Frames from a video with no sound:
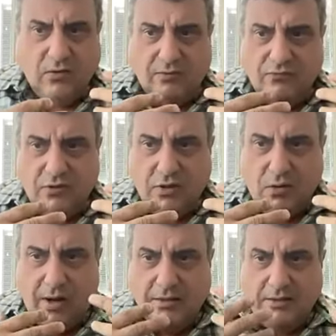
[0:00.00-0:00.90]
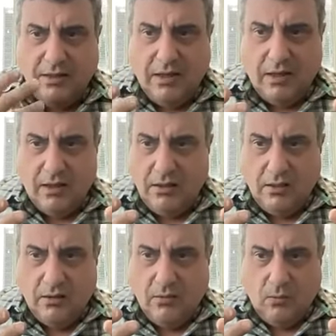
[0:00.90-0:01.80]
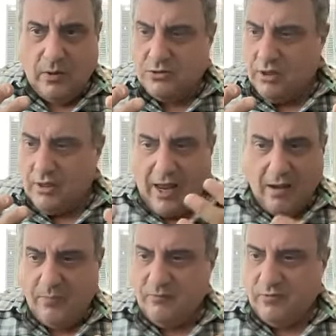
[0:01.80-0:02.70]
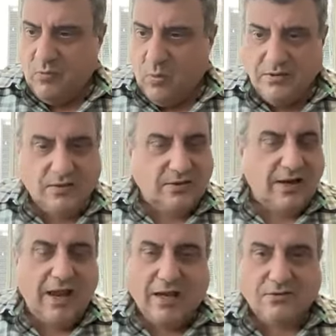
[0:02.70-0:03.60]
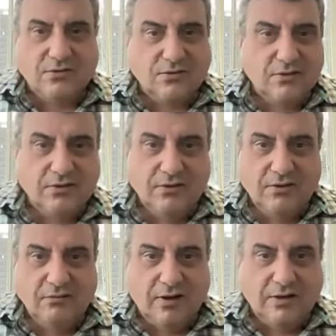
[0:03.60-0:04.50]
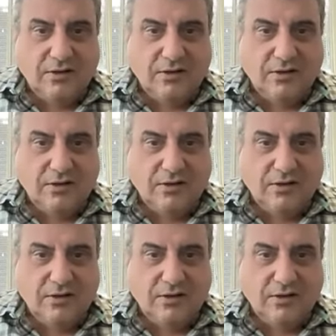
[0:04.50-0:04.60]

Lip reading: you have no idea what's going to happen from one to the next, right?